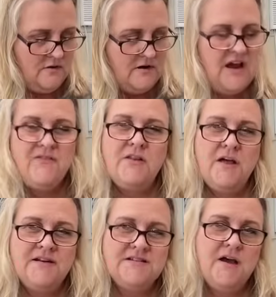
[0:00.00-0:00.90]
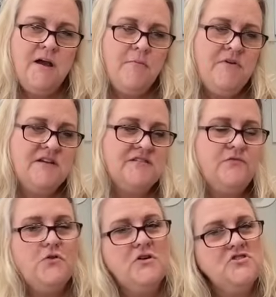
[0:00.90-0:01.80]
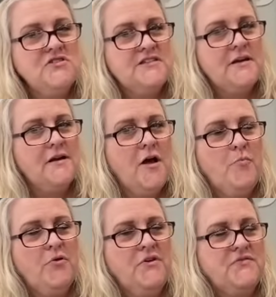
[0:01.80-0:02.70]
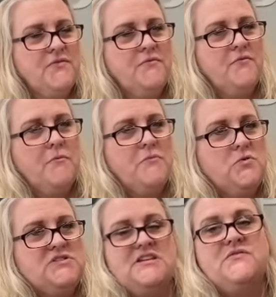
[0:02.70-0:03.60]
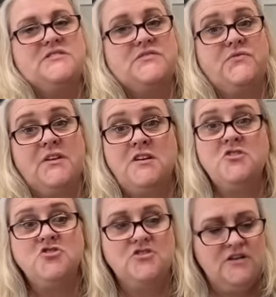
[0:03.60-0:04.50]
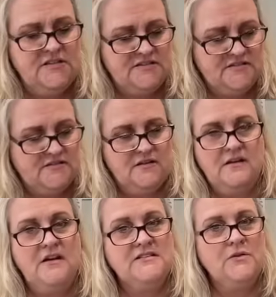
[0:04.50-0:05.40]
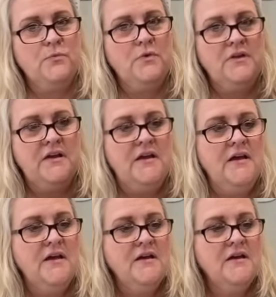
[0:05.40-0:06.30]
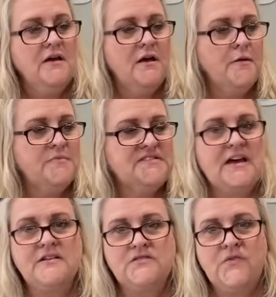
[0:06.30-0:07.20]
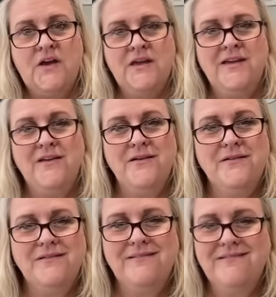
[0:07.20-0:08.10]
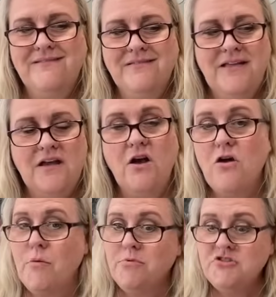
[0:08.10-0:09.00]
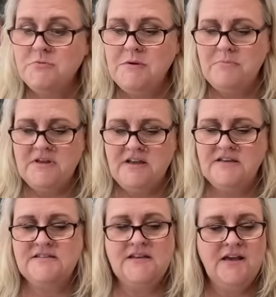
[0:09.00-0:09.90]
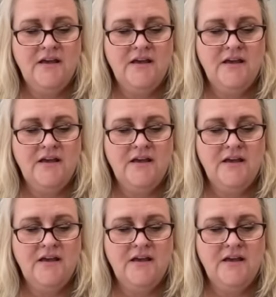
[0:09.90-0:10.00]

have a lot of time, because if you can just get a couple of motifs finished, it's a really satisfying accomplishment, because